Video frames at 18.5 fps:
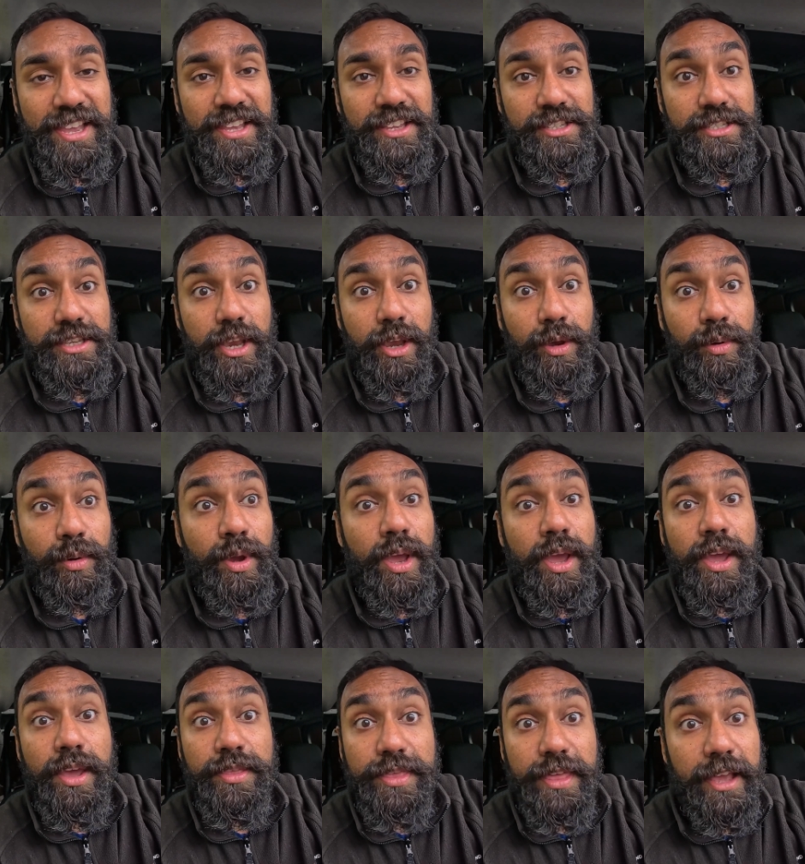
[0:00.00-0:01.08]
So
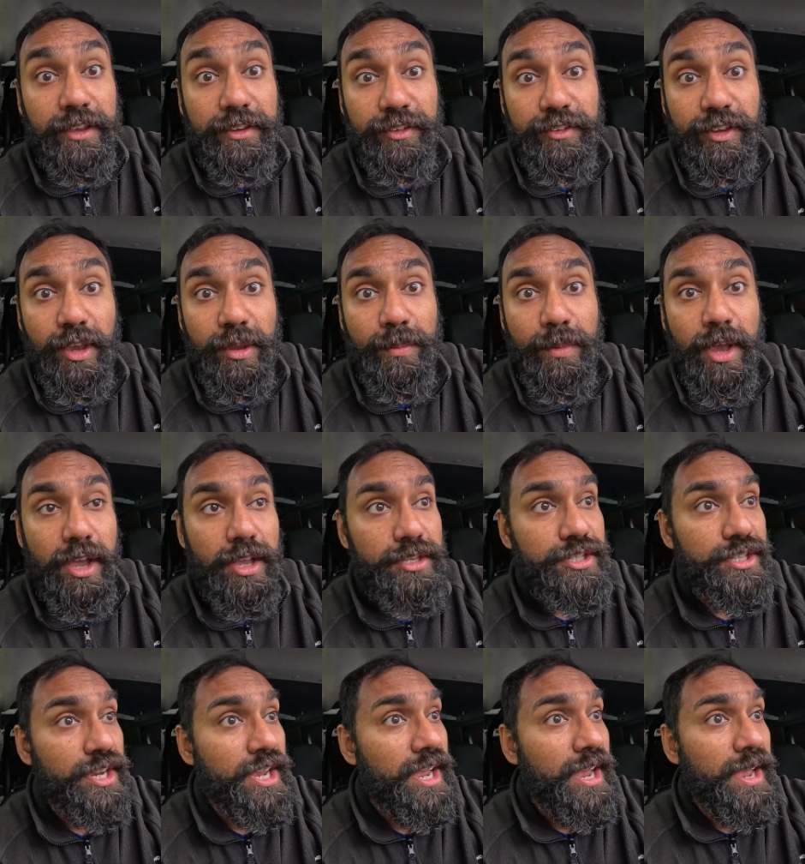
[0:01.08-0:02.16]
thank you so
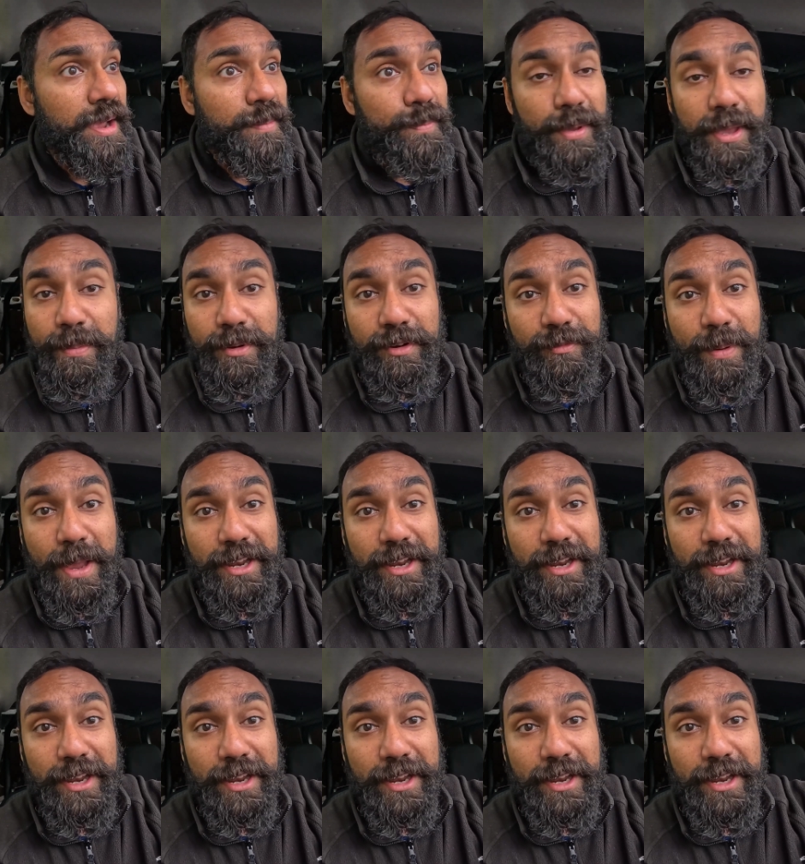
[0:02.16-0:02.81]
much. People of